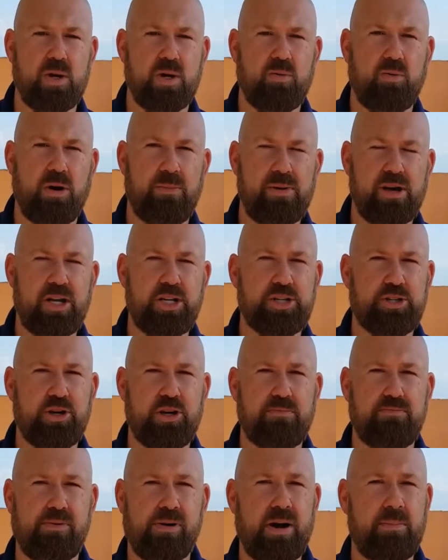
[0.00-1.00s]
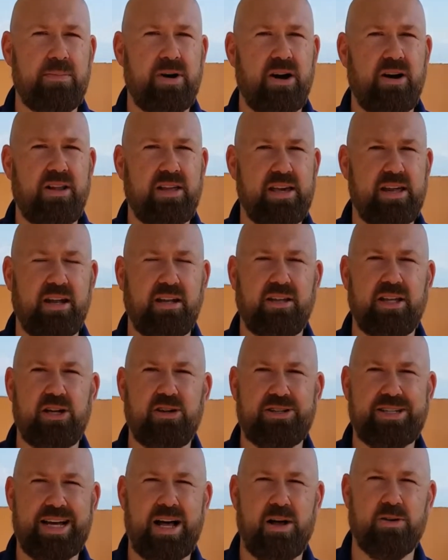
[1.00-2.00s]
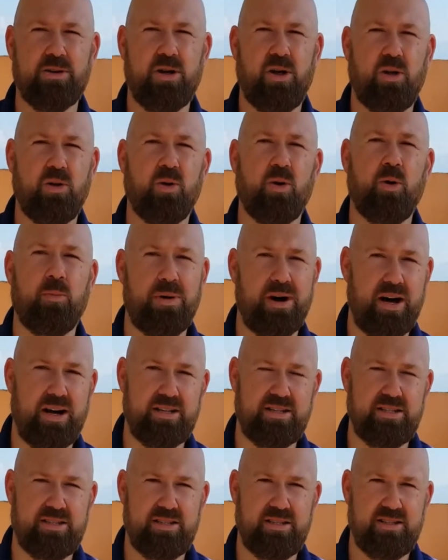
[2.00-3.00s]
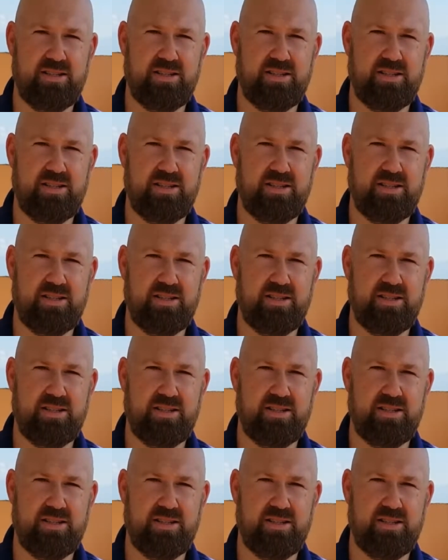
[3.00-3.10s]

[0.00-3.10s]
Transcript: We ministered primarily in a little town called Obas.